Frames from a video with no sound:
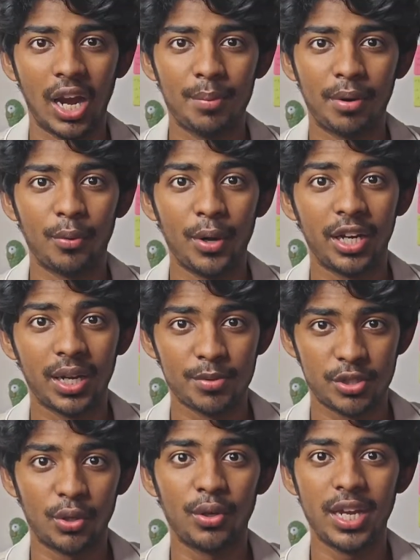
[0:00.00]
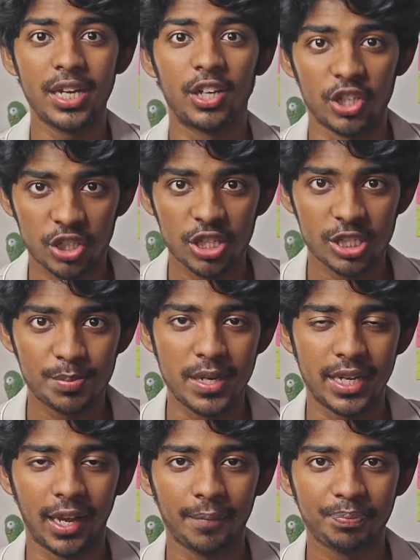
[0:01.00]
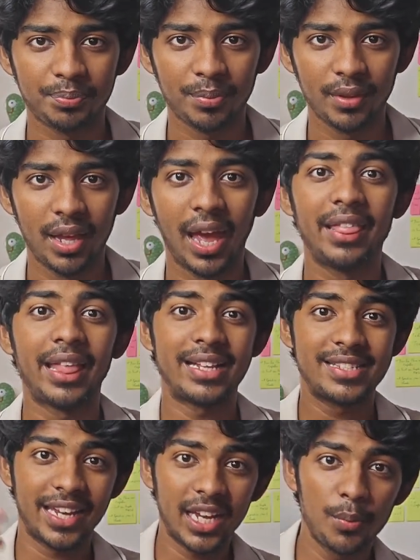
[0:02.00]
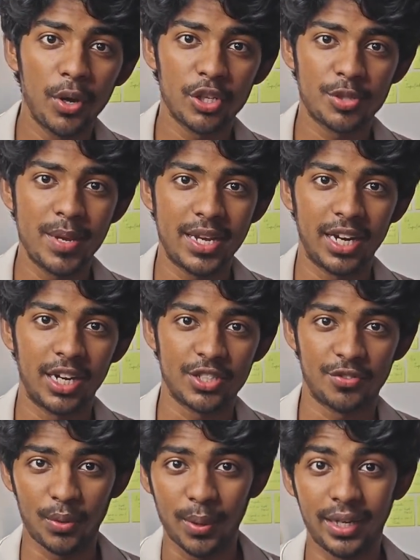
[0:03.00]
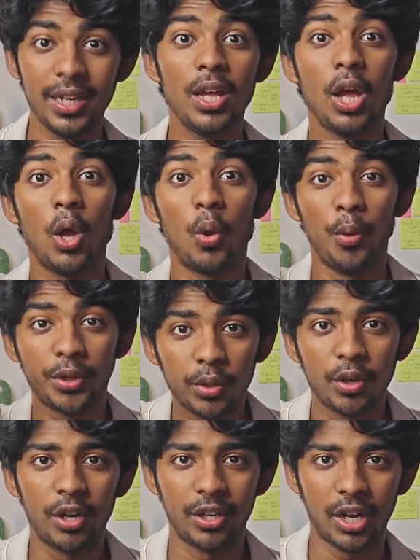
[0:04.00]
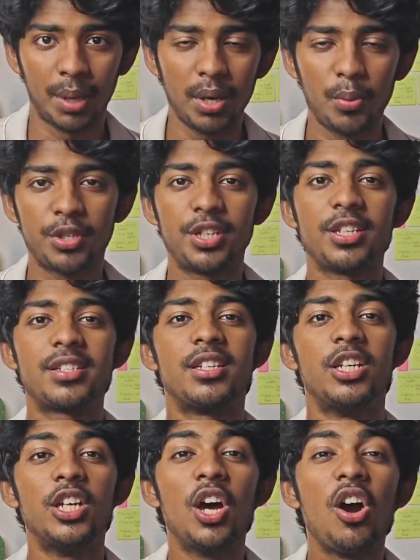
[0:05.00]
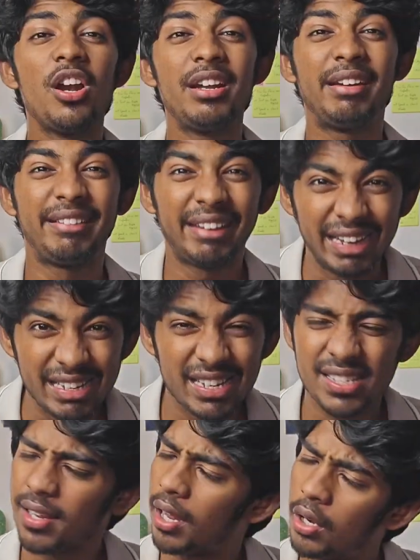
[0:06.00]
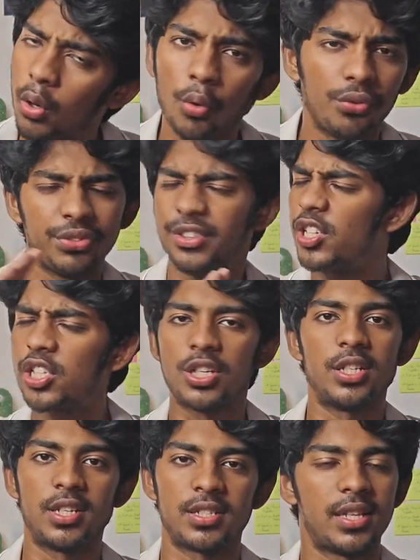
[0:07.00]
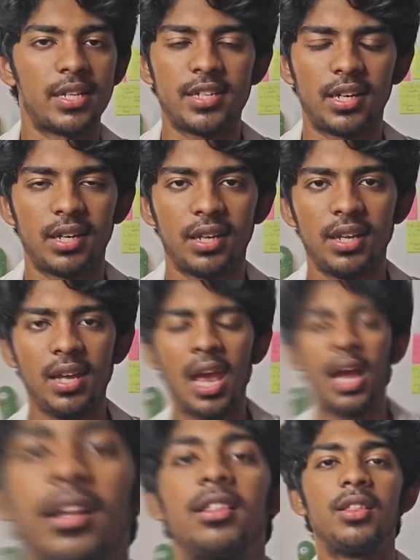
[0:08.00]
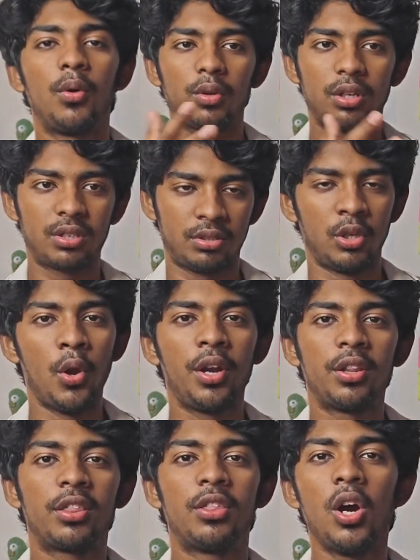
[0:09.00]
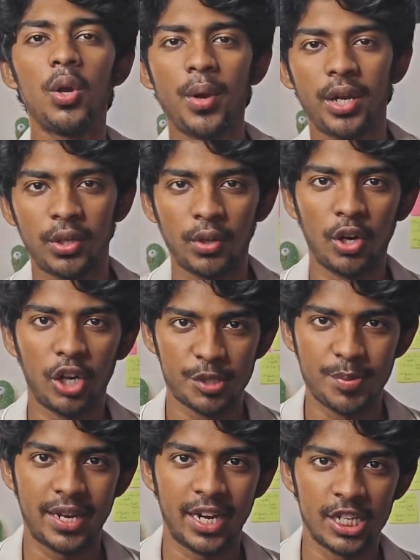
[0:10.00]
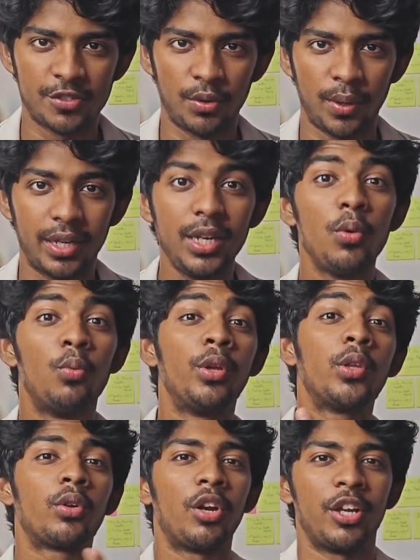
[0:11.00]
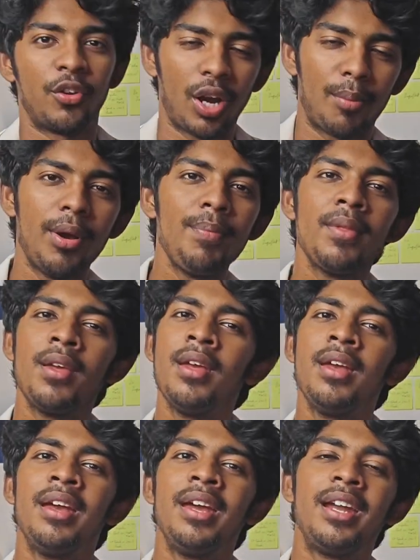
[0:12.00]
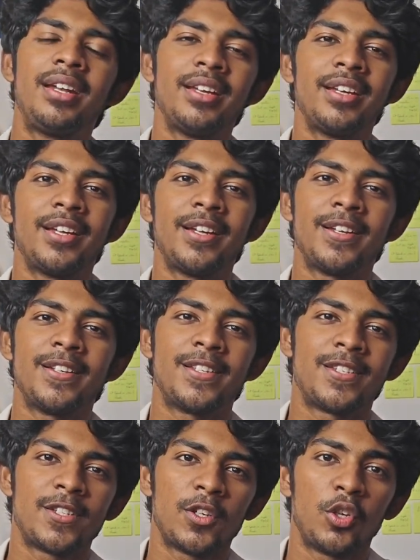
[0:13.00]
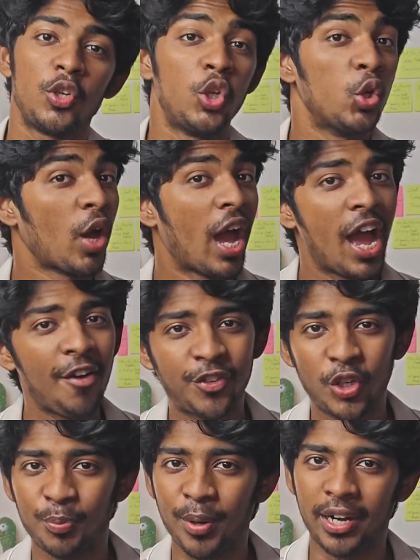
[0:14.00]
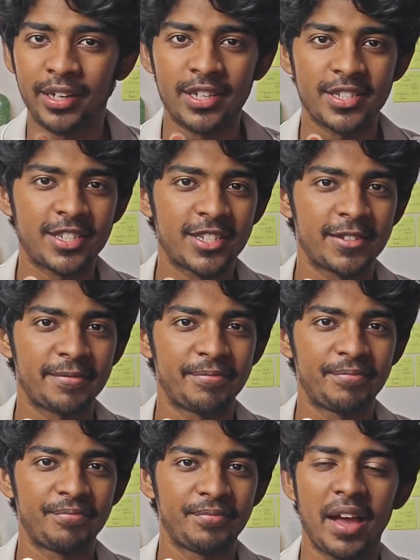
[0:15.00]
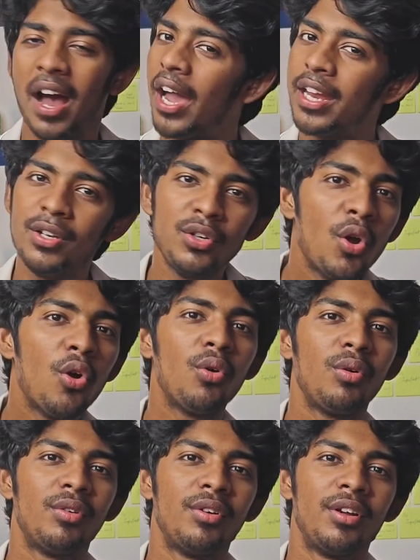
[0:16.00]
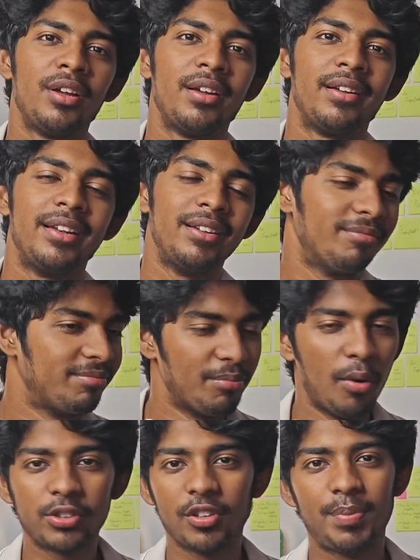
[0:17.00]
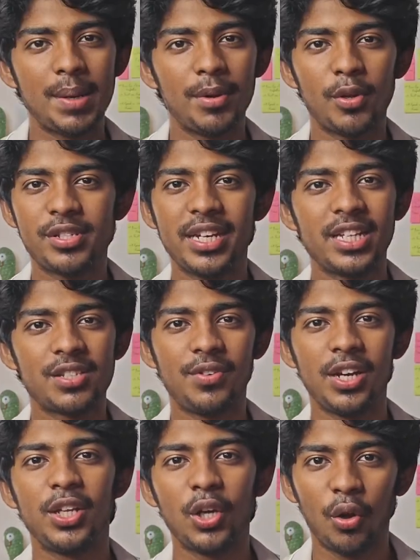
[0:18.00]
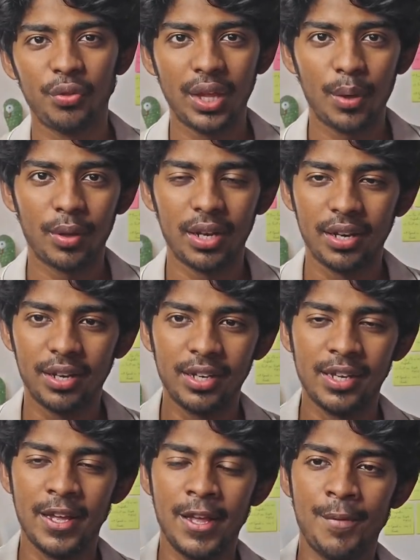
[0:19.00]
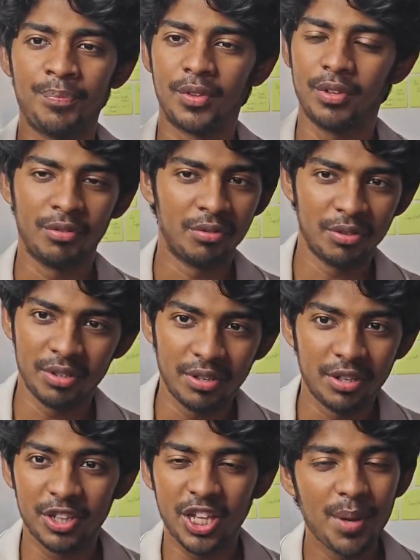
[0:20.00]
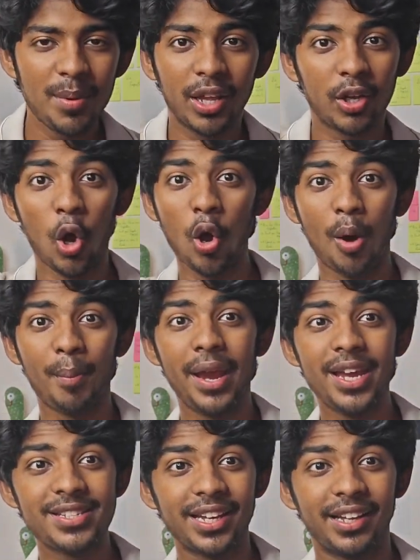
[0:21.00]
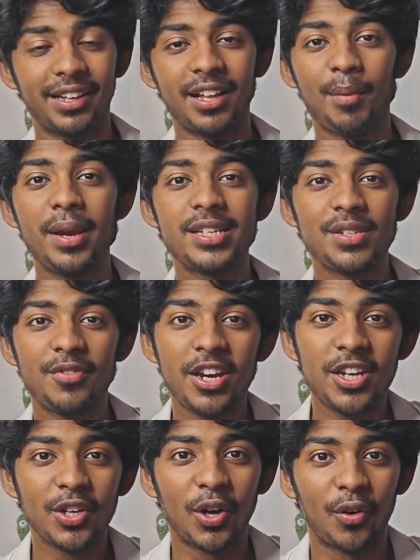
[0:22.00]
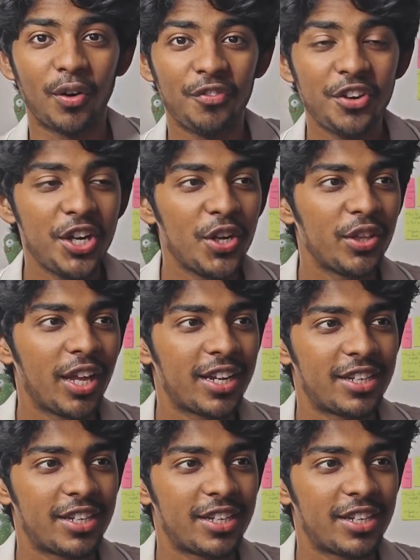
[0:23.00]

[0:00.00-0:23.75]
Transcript: grammar when it comes to English speaking. And that's the second way to speak English fluently without learning grammar, which is learn tenses alone. Just tenses, that's it. And now, going to the third way to learn to speak English fluently without learning grammar, it is, you have to practice. I know most of the people who see this video, they'll be like, oh, amazing video, a video